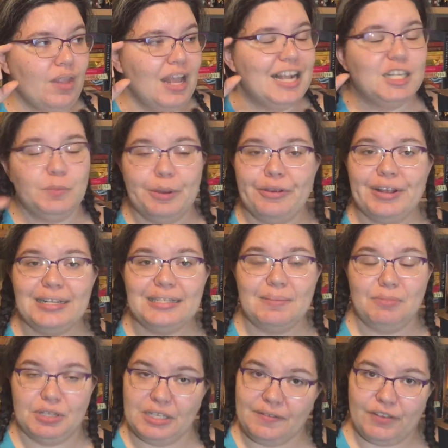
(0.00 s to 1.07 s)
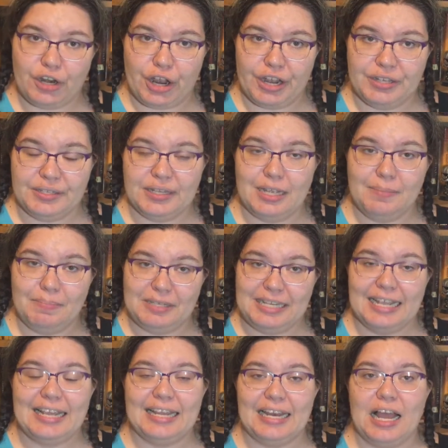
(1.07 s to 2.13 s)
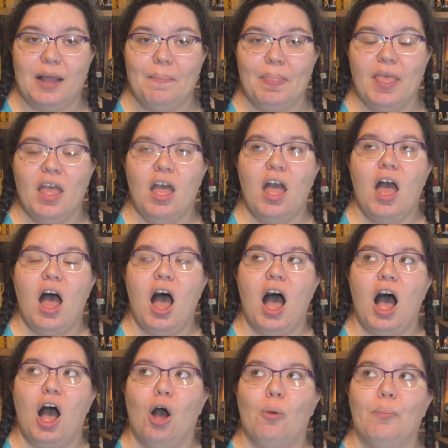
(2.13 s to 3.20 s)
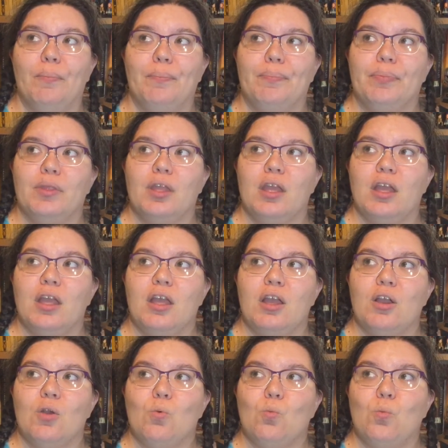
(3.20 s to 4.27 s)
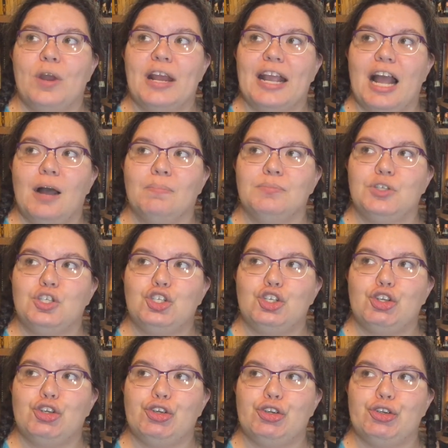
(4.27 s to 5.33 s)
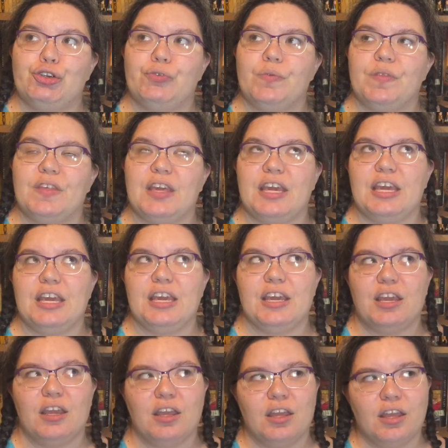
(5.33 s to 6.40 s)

experience in music videos. In particular, when it comes to the